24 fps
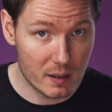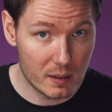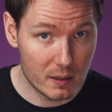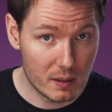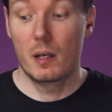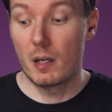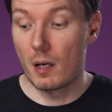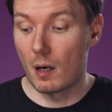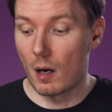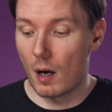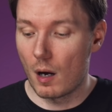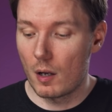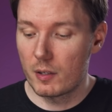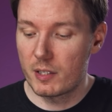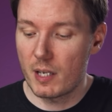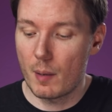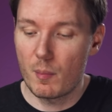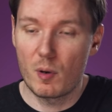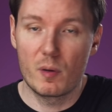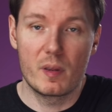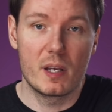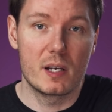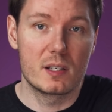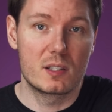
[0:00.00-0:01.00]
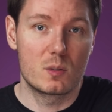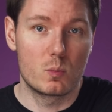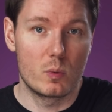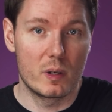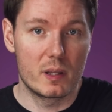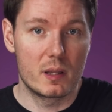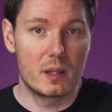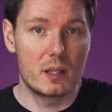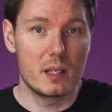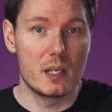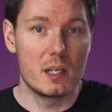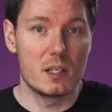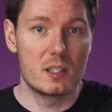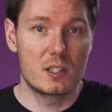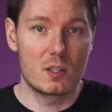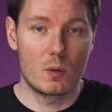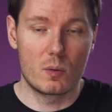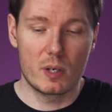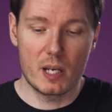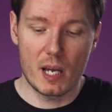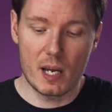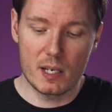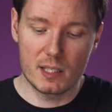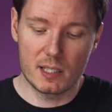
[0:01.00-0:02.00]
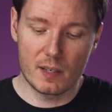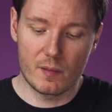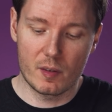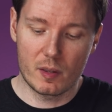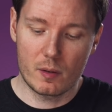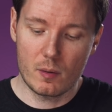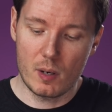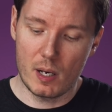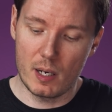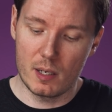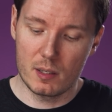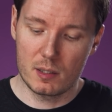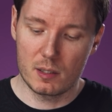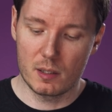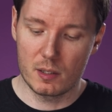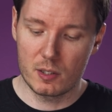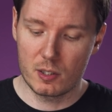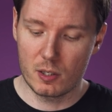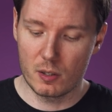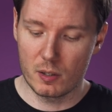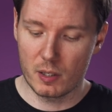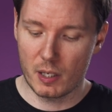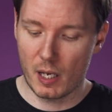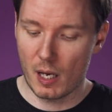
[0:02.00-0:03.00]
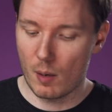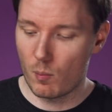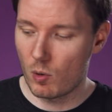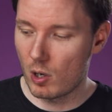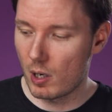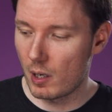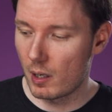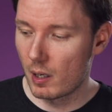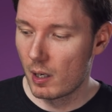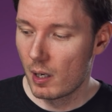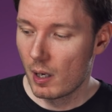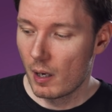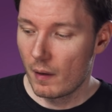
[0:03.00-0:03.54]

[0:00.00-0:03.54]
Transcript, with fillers: Here, I'll demo this with the Sony a7 III. So let's turn the camera on.